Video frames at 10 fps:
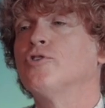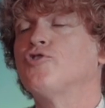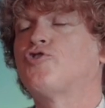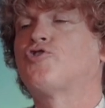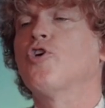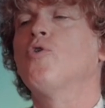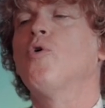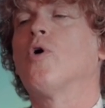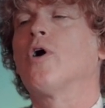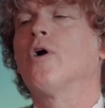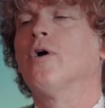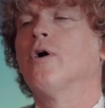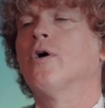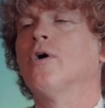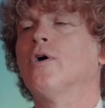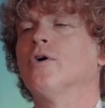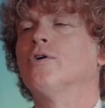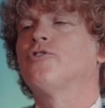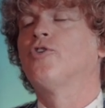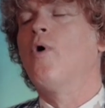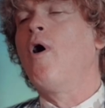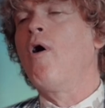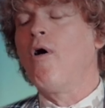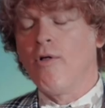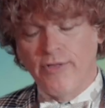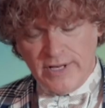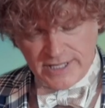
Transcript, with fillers: sure to all the